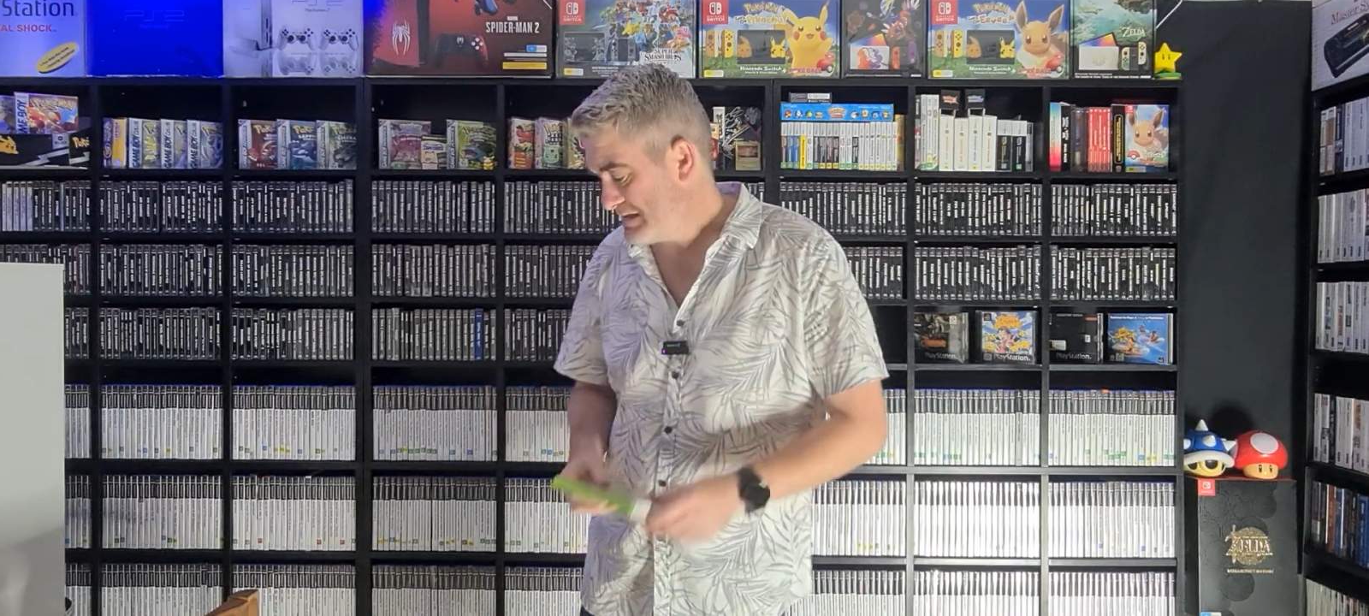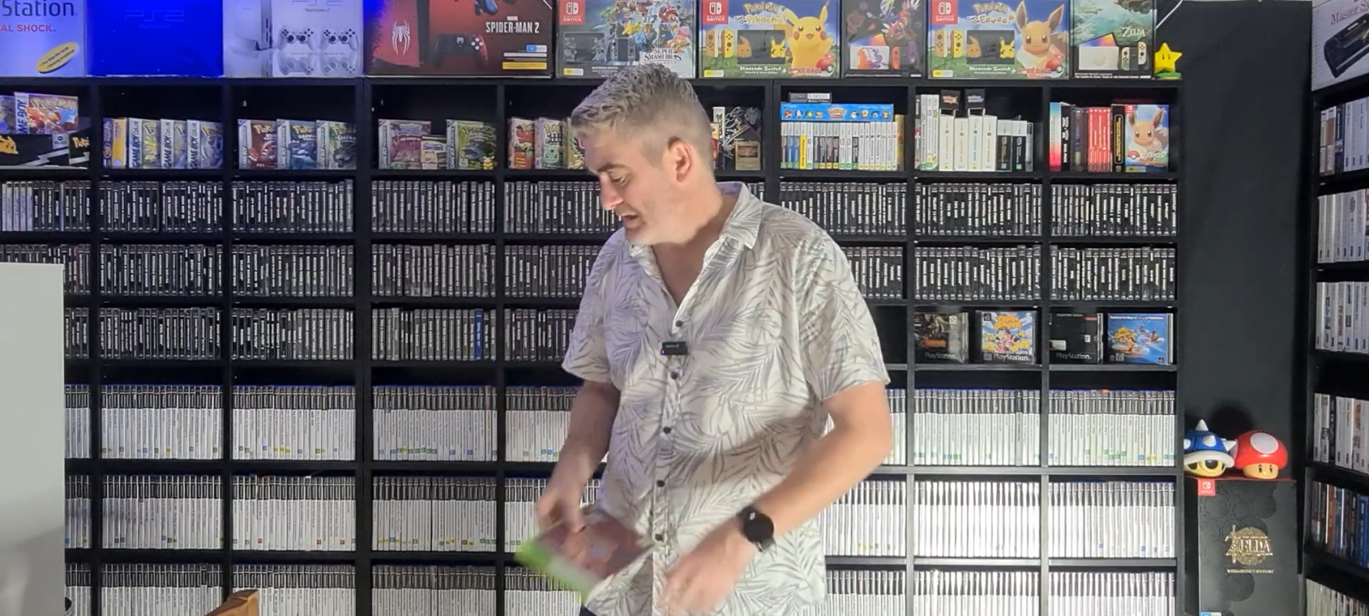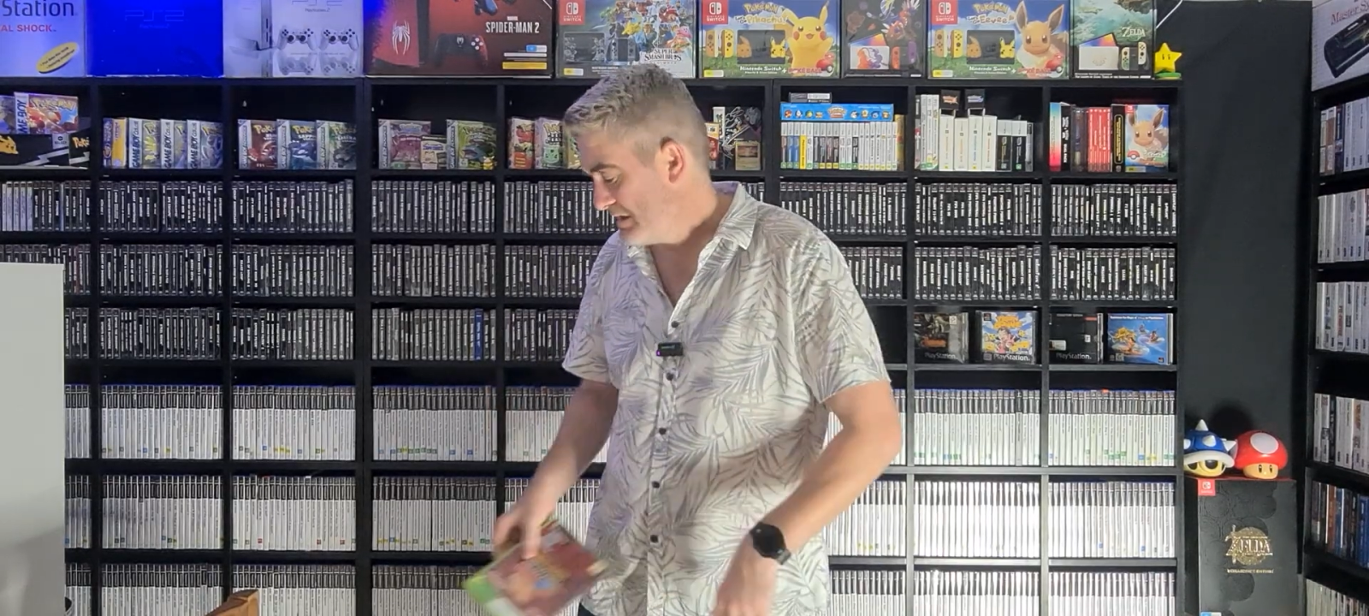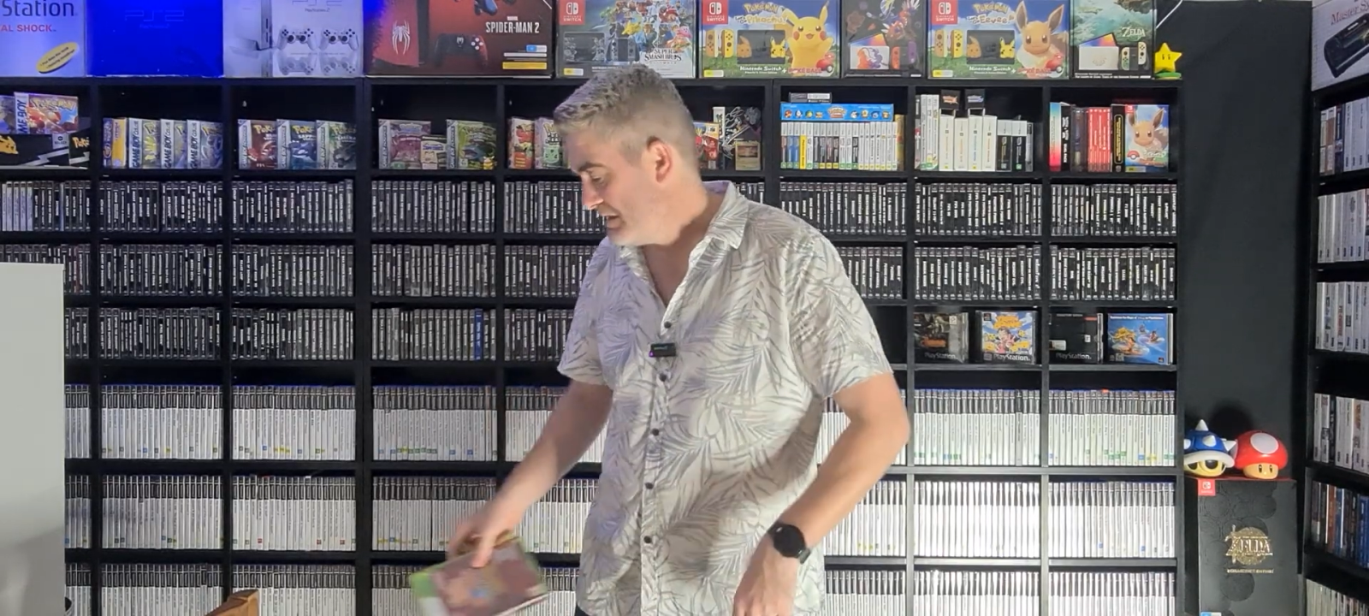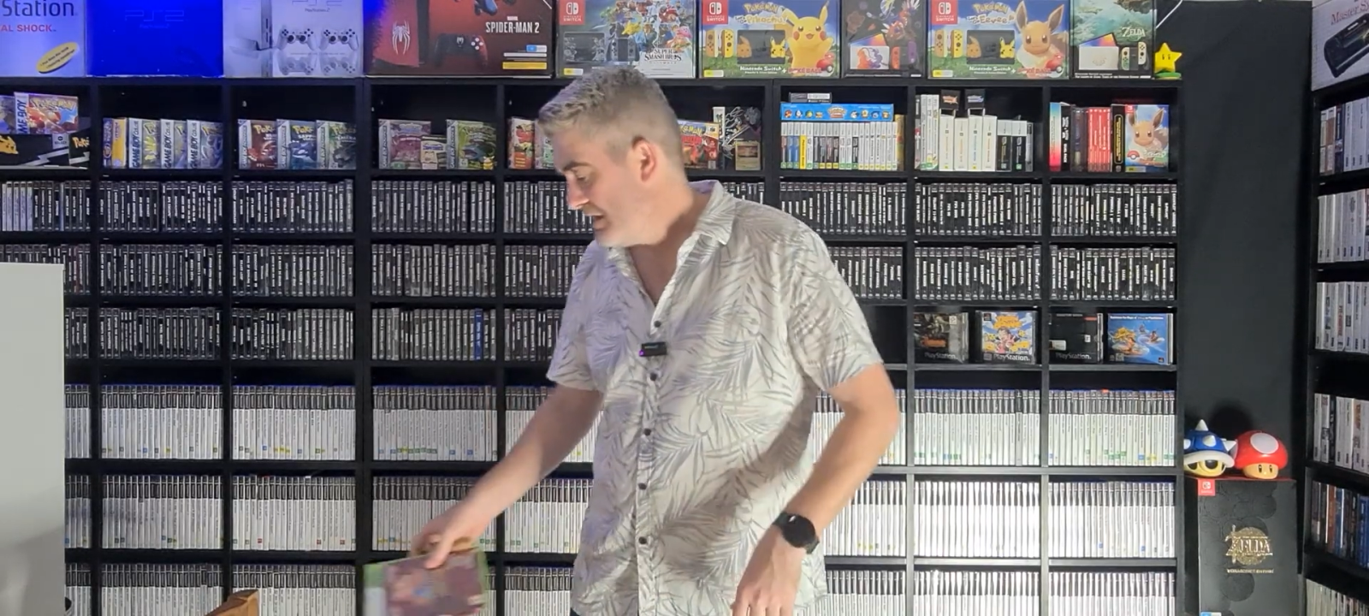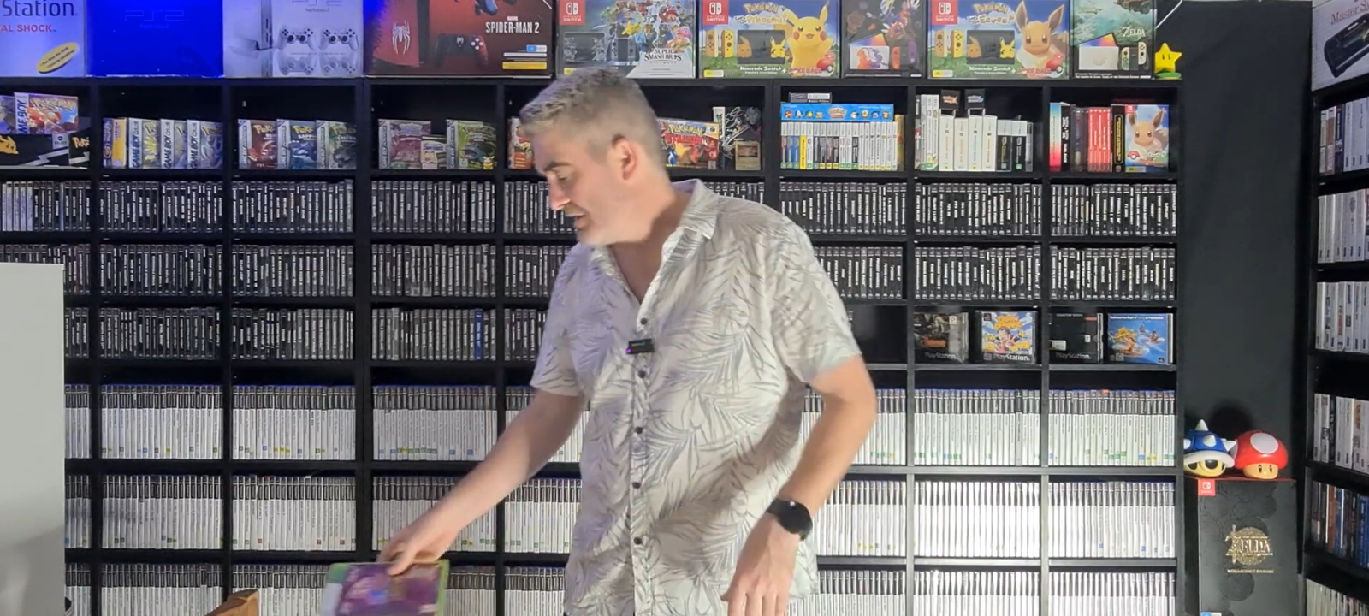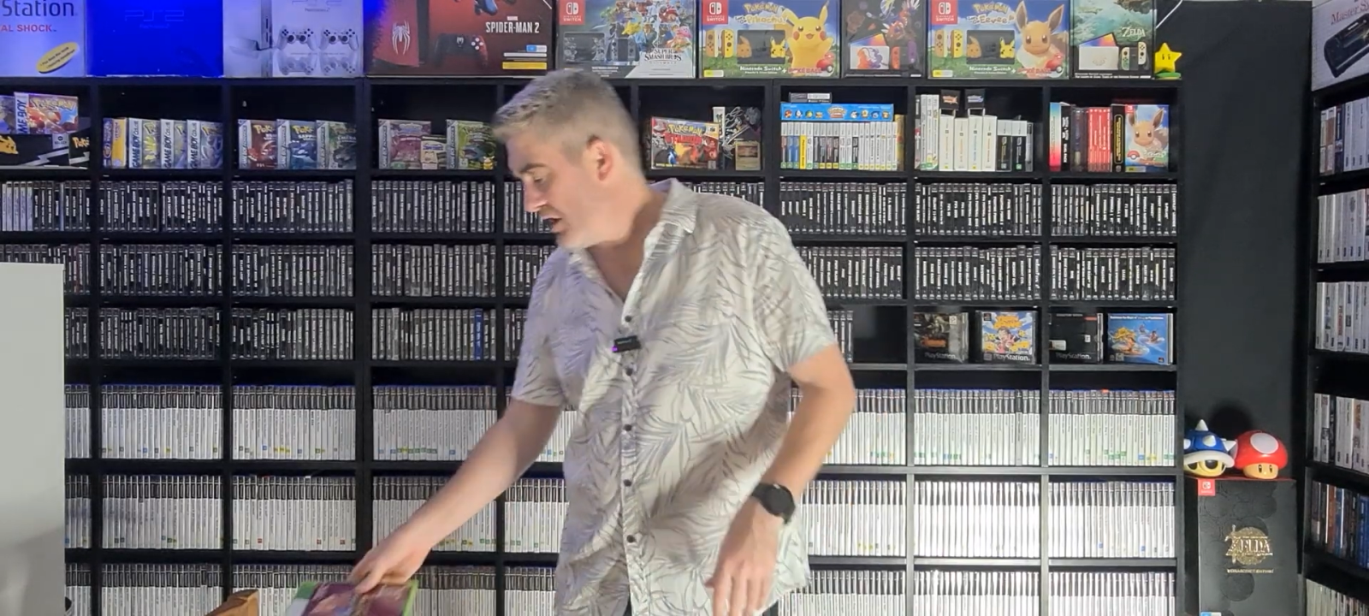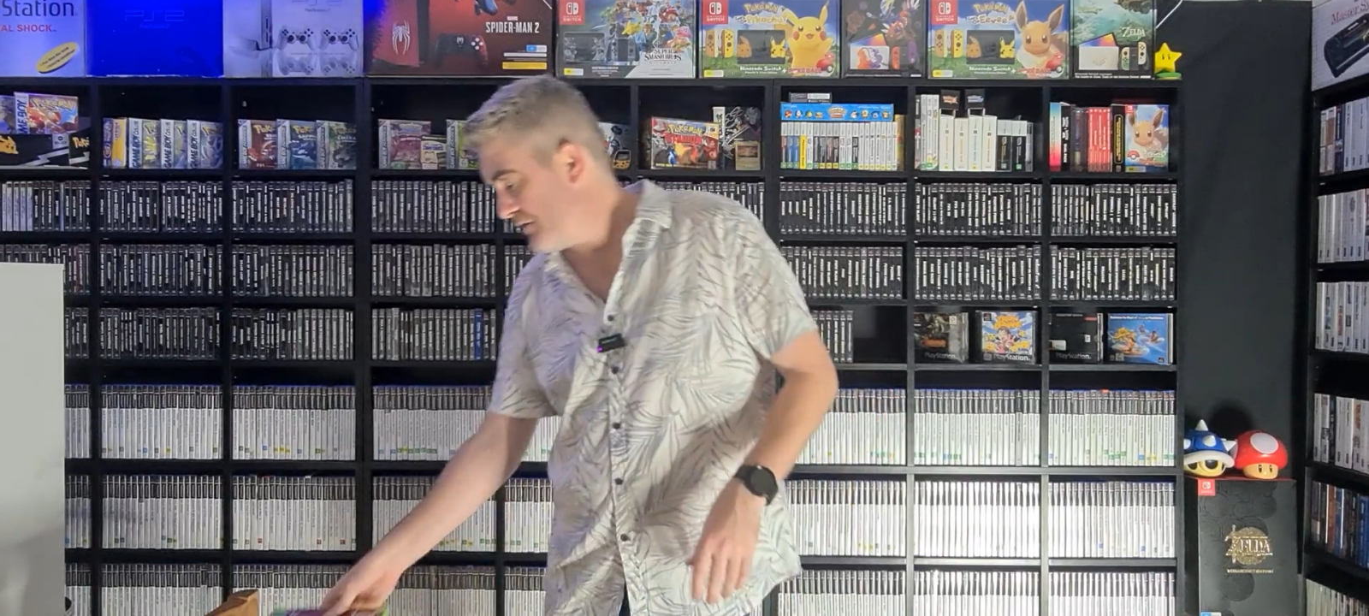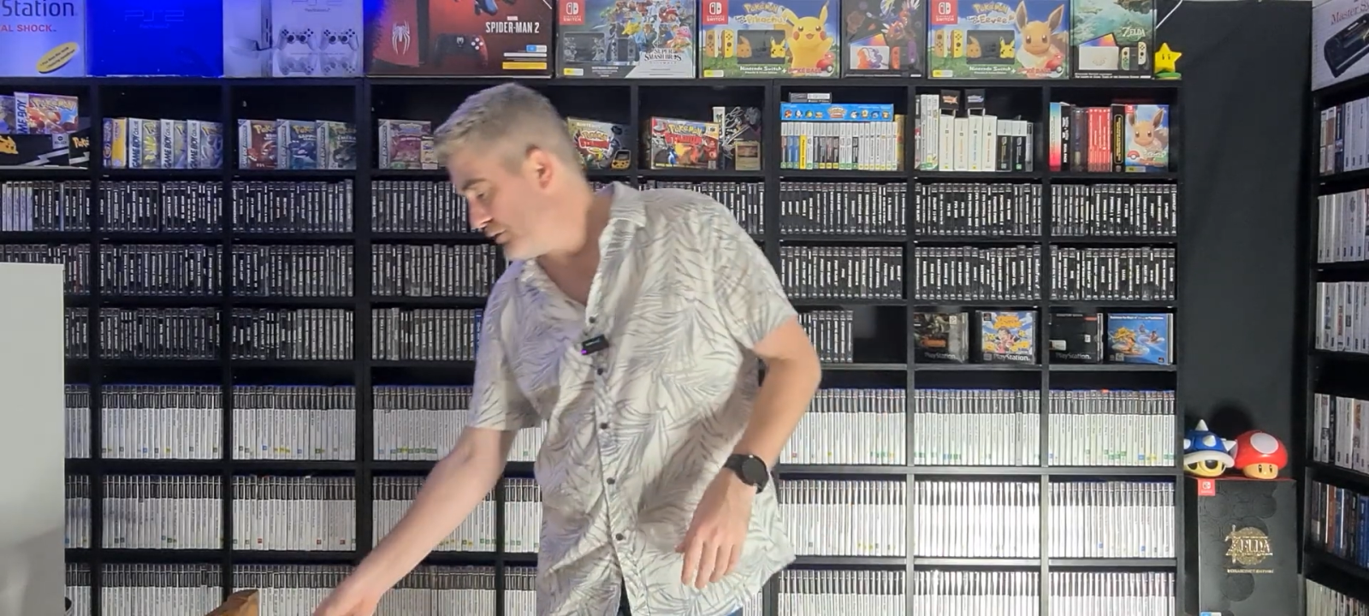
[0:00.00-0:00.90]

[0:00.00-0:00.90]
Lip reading: So kind